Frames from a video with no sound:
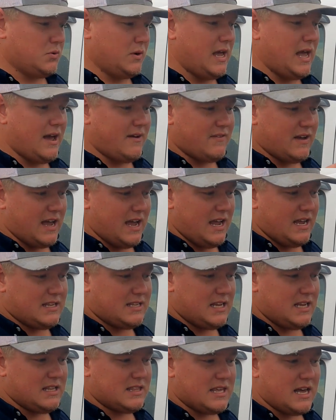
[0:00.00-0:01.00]
So we have
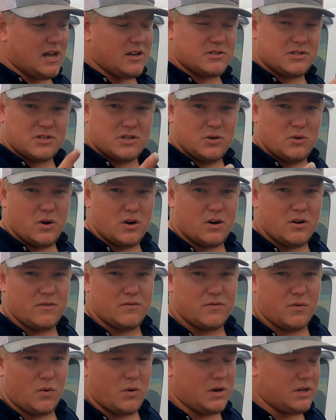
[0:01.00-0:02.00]

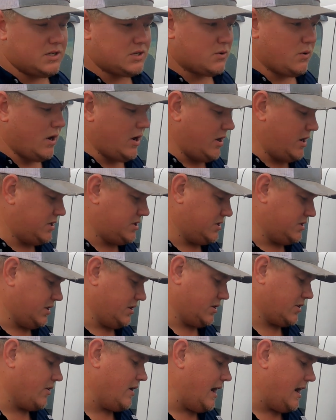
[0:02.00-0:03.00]
18,240 square inches
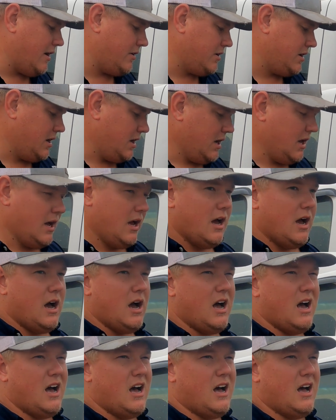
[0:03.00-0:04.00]
on the ground.
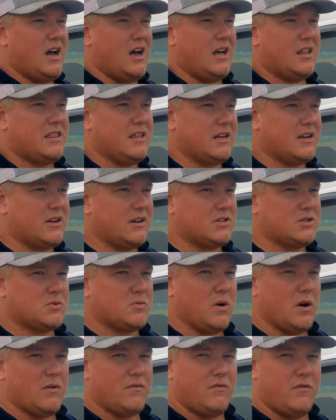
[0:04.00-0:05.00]
I think a
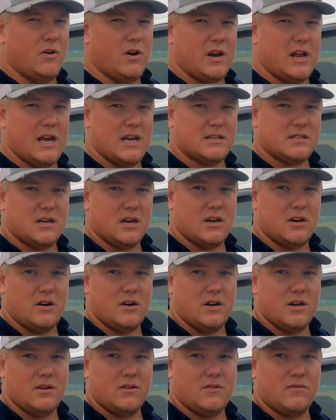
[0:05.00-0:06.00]
square foot has
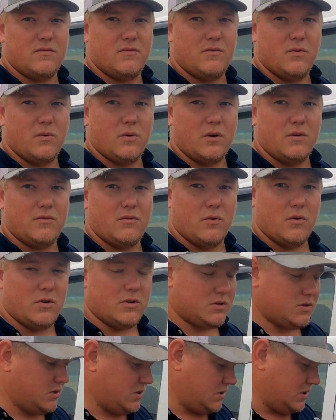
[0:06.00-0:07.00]

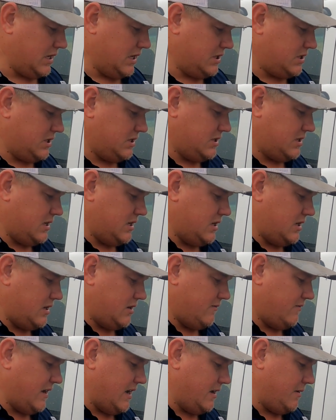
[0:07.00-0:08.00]
144 inches in it,
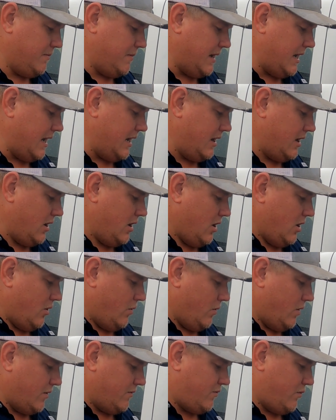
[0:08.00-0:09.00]
divided by
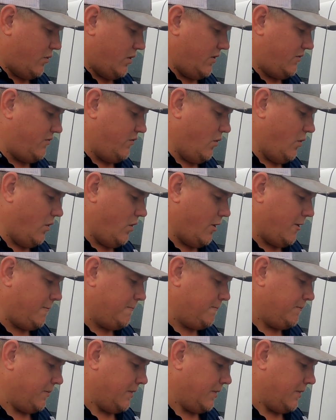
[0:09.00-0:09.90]
144.